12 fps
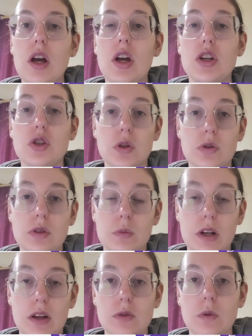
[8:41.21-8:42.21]
show
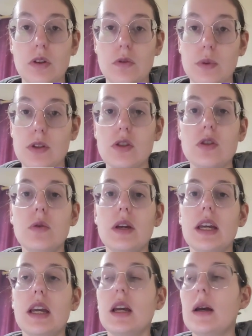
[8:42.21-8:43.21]
someone else what you've been
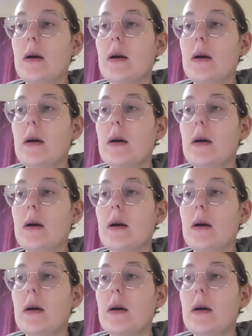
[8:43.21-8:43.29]
doing.